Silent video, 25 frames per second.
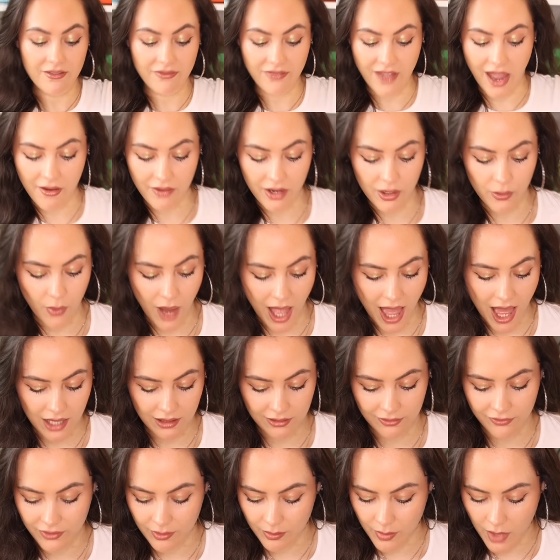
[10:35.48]
very
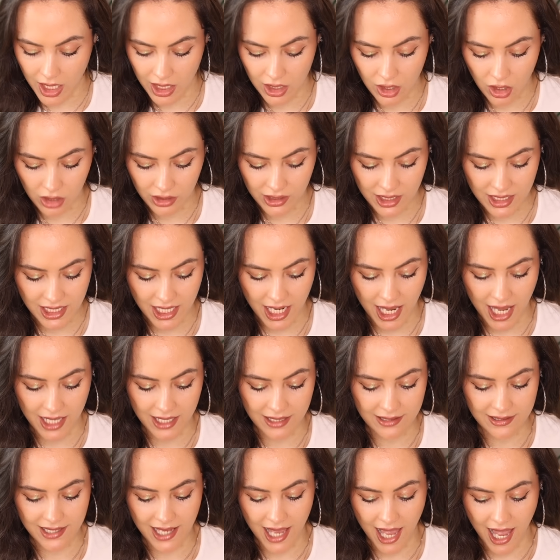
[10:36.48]
well for my
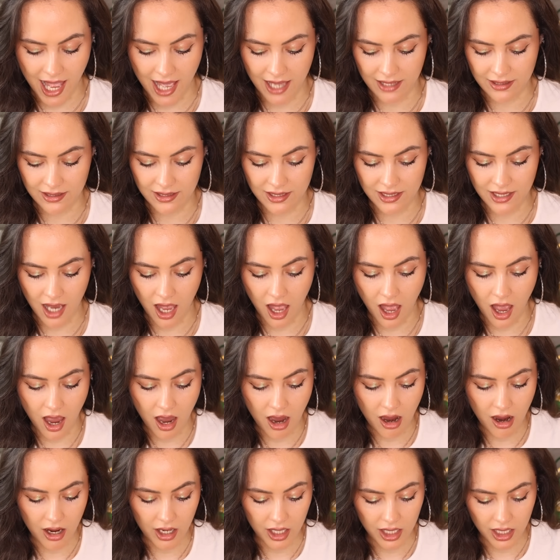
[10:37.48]
holidays, and
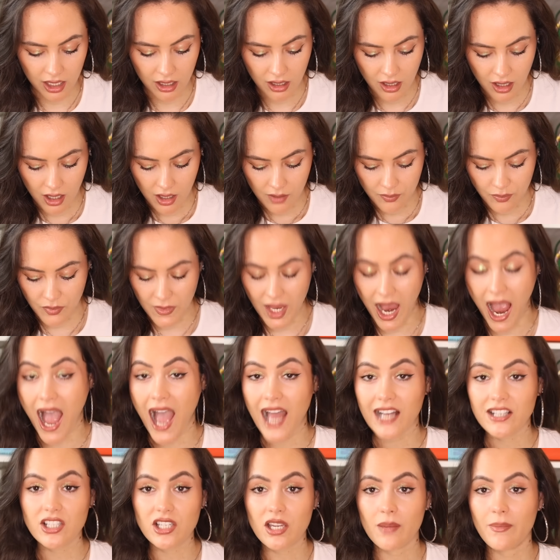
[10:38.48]
I
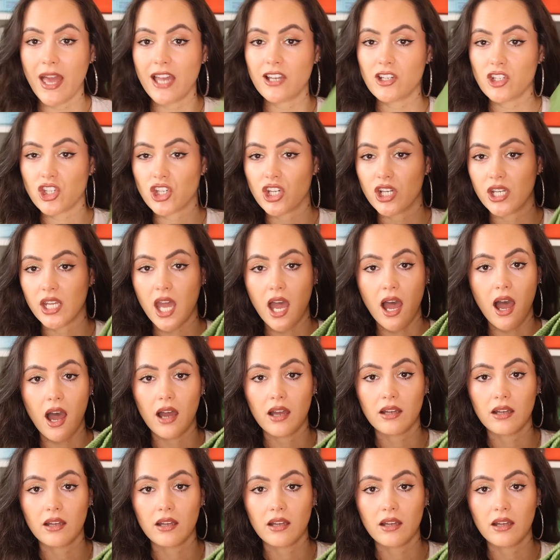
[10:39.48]
had to mention her.